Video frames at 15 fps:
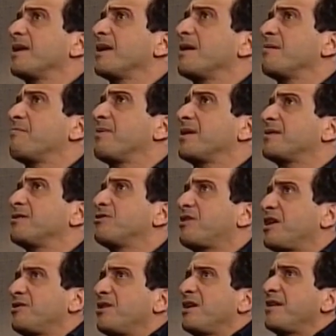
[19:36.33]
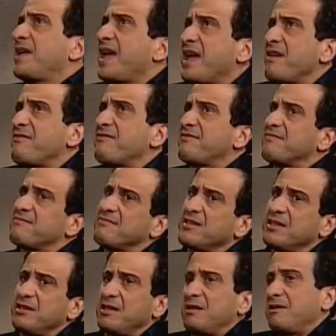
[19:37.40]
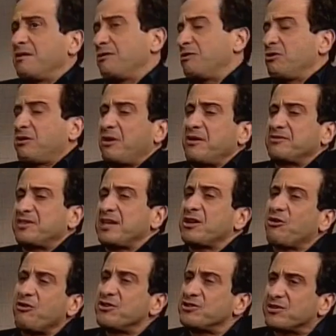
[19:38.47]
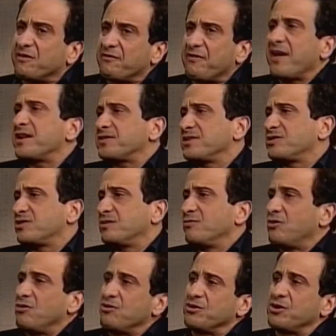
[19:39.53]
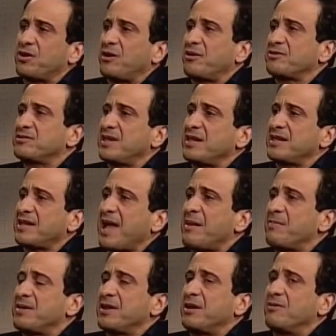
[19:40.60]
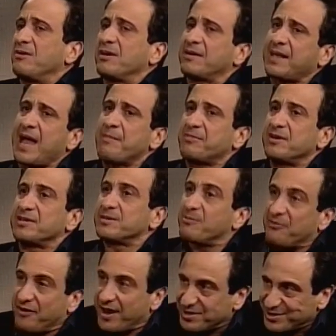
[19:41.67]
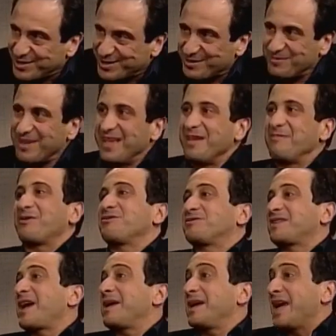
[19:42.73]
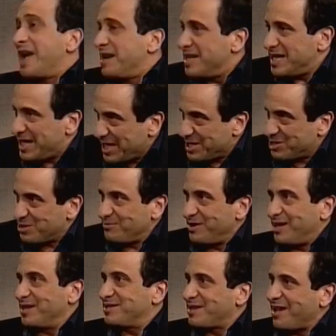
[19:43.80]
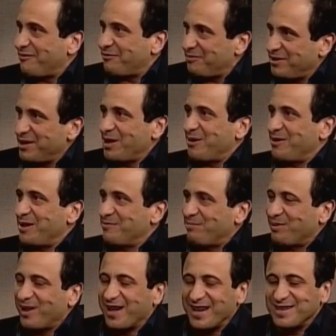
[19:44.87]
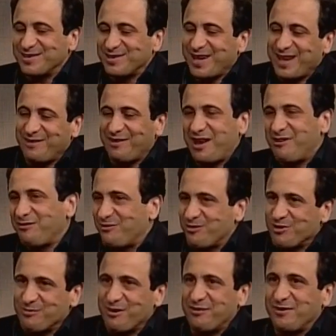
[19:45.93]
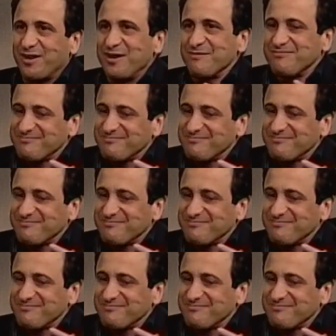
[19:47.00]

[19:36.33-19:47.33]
uh, but you cannot have you cannot say Christian fascism or you cannot say cap, you know capitalism fascism because ca any ism in itself you it know implies a, a, form of so